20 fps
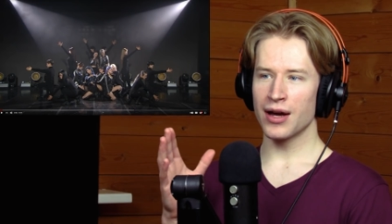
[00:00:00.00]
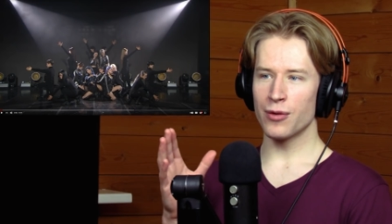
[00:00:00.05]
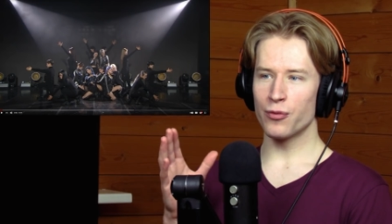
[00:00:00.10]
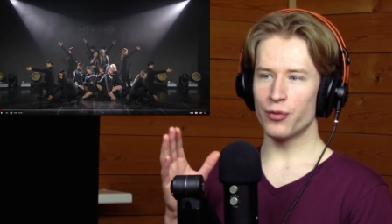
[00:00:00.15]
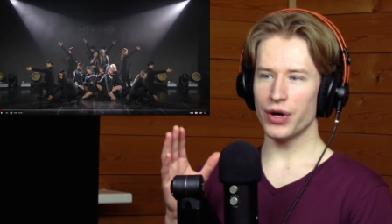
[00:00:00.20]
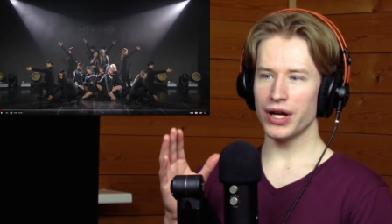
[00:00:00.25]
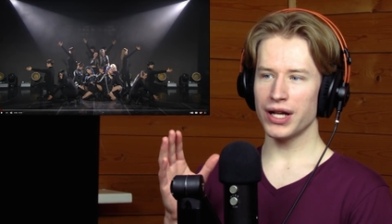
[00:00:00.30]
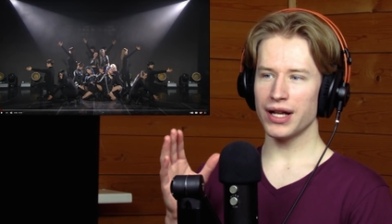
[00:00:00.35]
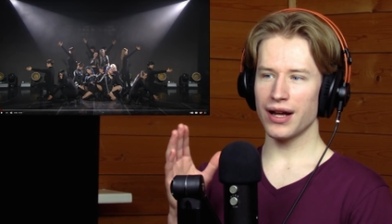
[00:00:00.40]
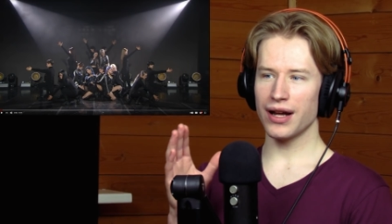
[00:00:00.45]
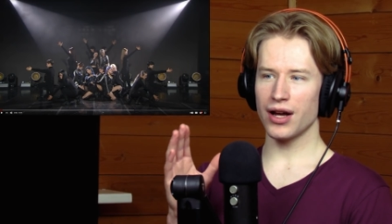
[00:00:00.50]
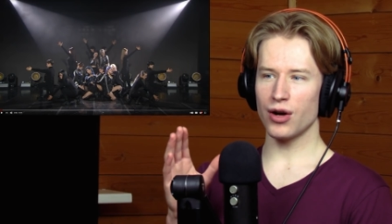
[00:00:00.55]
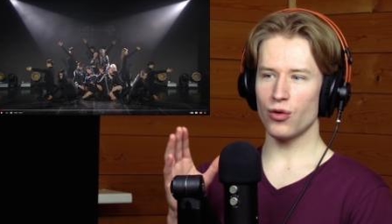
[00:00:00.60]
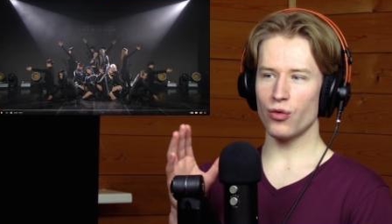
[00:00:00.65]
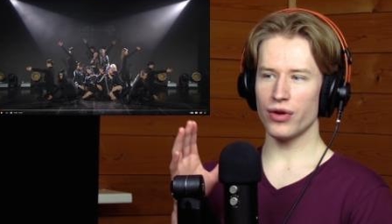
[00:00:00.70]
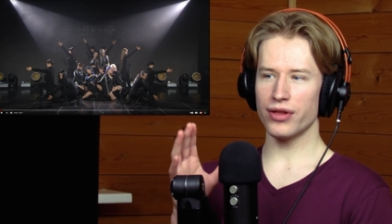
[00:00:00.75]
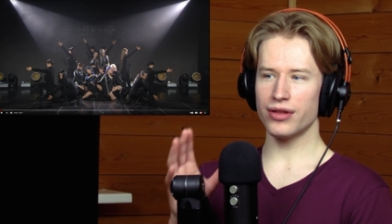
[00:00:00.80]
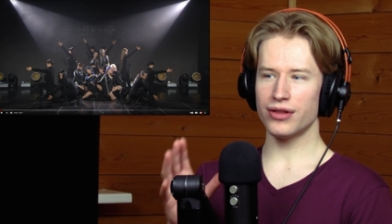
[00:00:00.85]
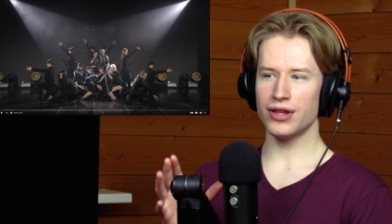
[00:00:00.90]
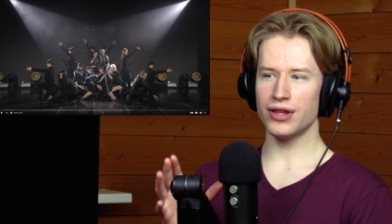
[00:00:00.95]
but
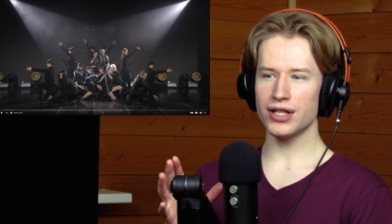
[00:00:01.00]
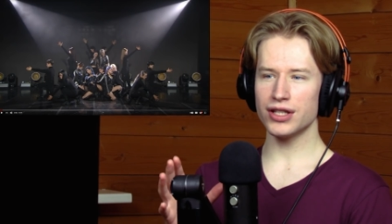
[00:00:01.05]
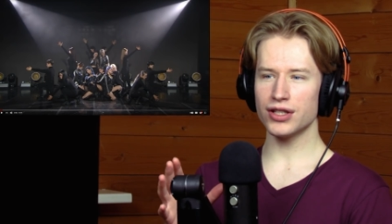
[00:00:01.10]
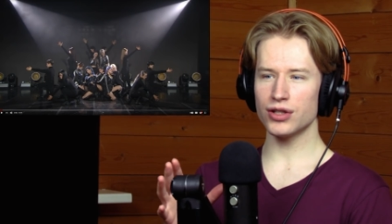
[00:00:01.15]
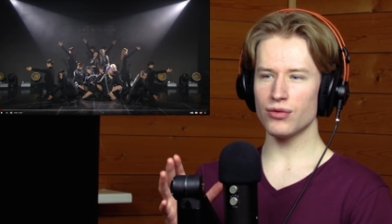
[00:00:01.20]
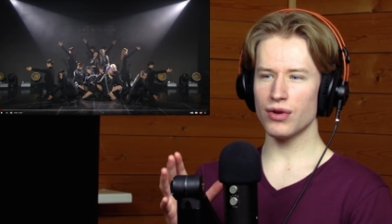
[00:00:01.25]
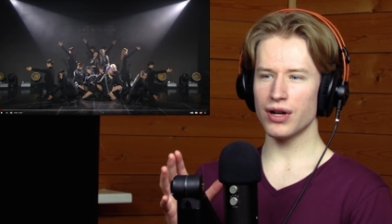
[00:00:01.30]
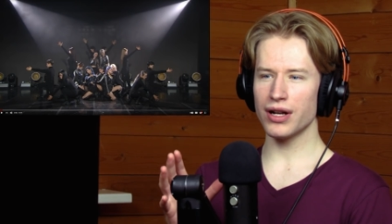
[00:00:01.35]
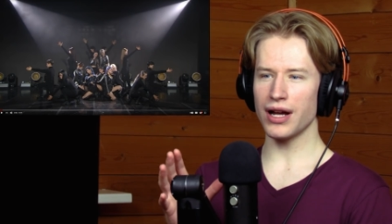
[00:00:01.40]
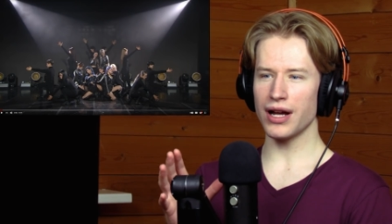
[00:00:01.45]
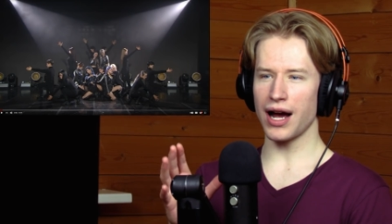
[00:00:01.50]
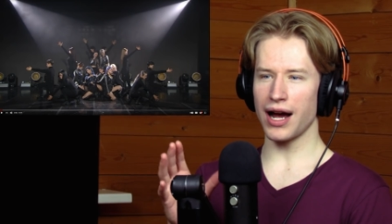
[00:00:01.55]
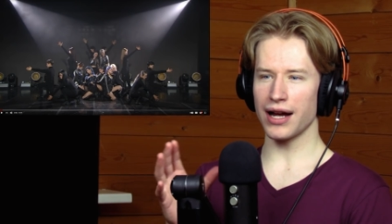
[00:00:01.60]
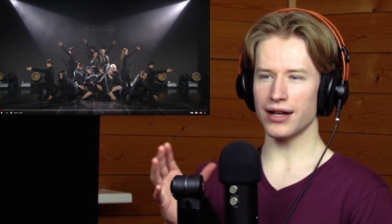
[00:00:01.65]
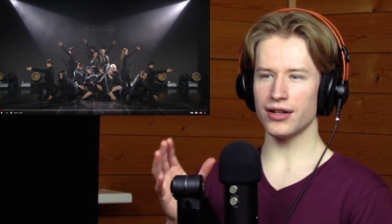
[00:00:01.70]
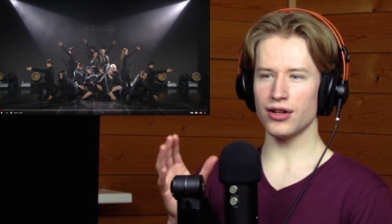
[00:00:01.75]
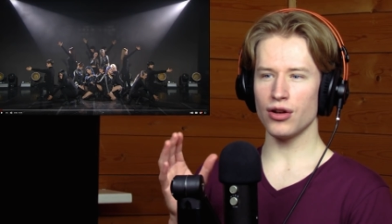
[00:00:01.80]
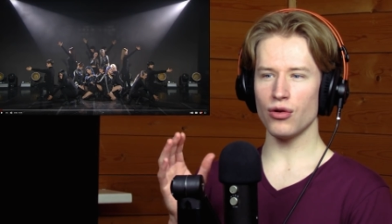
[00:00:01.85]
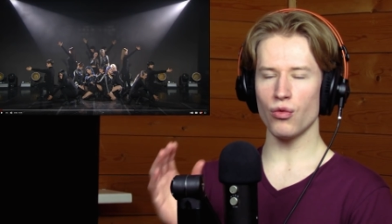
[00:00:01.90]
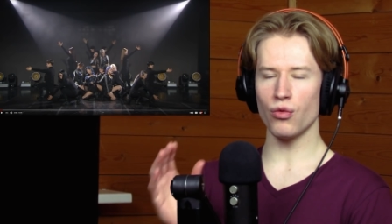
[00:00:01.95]
with this one i
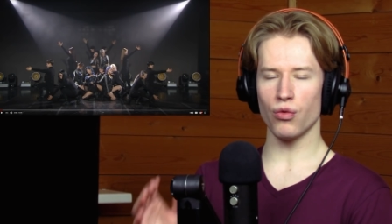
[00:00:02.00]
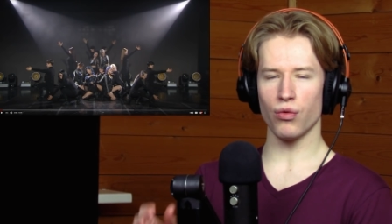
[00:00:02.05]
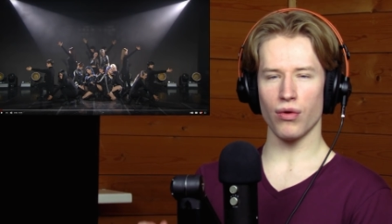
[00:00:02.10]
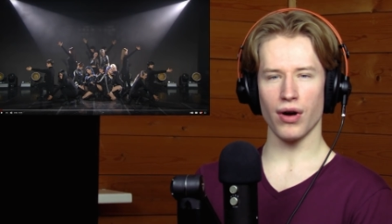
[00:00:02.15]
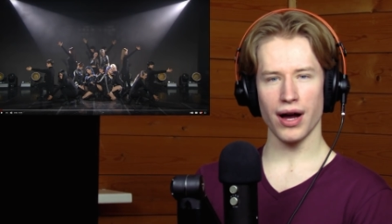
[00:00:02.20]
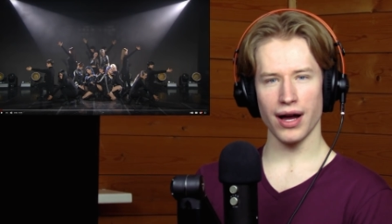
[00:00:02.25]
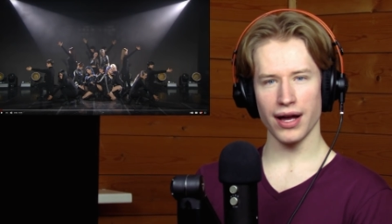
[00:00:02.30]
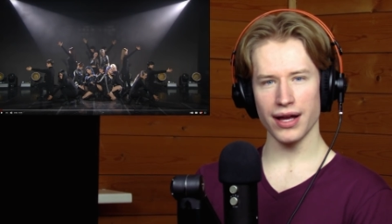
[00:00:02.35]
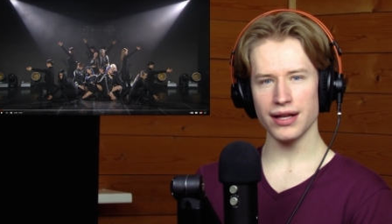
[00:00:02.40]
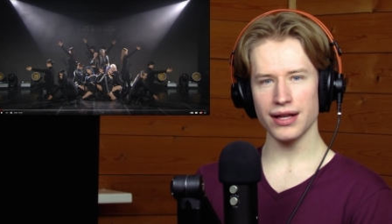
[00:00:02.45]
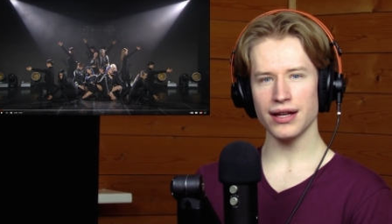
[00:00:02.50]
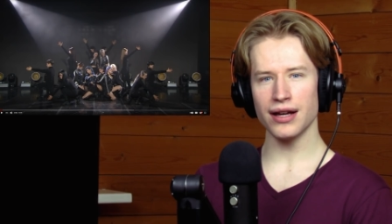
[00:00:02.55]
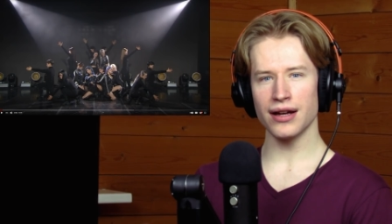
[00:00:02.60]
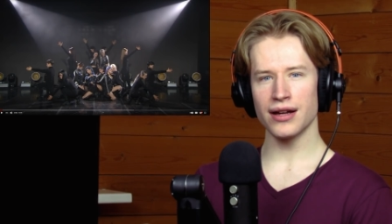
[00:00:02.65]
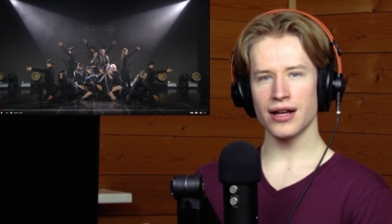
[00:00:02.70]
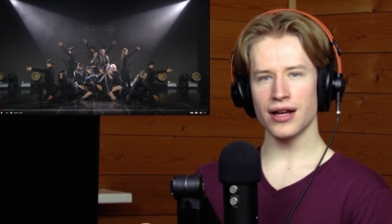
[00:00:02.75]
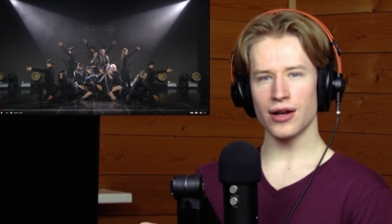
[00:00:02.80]
don't know why